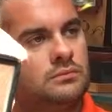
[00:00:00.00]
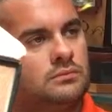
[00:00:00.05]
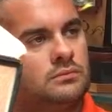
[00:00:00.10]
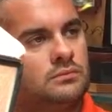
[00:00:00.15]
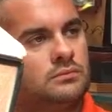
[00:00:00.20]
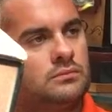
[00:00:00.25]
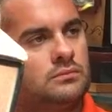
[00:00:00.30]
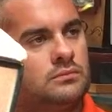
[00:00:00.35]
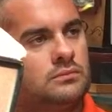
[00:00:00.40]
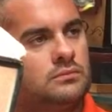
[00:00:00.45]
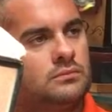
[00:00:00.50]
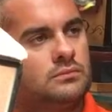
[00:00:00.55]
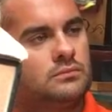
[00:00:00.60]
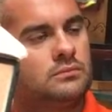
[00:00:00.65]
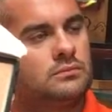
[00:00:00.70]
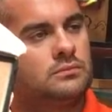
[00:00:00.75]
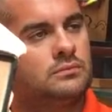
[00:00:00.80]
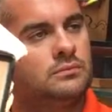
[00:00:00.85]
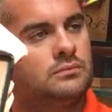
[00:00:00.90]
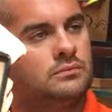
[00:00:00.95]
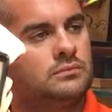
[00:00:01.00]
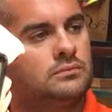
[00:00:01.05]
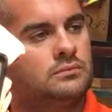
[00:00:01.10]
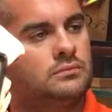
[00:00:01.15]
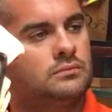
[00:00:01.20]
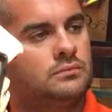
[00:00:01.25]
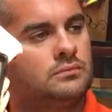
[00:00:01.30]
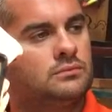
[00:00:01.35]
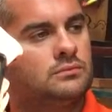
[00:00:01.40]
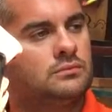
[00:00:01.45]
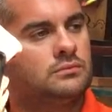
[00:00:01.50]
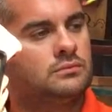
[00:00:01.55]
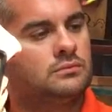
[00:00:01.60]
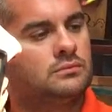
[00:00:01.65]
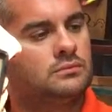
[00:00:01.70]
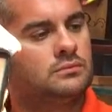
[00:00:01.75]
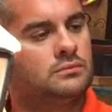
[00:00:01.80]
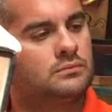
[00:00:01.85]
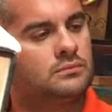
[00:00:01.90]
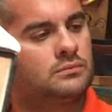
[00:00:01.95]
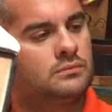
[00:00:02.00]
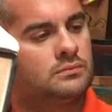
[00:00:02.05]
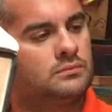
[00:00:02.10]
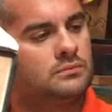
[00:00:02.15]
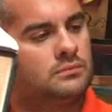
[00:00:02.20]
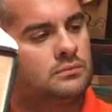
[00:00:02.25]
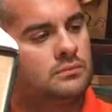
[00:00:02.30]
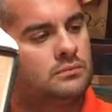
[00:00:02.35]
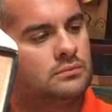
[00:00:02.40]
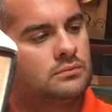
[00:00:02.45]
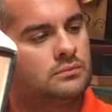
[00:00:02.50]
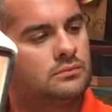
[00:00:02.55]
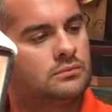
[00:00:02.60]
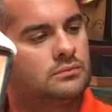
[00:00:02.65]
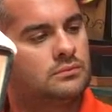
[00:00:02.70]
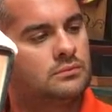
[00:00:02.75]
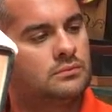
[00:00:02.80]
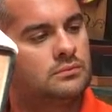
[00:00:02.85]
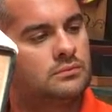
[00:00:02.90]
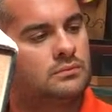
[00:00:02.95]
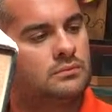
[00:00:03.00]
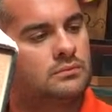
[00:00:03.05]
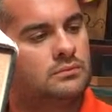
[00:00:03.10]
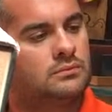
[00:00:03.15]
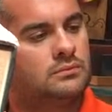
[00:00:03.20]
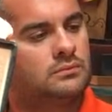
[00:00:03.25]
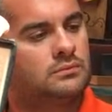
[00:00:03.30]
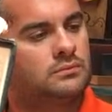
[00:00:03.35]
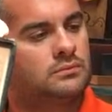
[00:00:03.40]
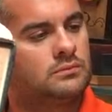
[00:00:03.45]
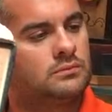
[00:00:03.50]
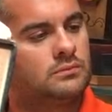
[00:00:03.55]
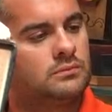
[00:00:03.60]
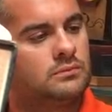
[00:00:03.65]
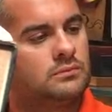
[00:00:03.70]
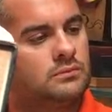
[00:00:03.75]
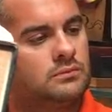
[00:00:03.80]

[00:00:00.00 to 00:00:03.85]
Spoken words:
No words are spoken by the person on screen.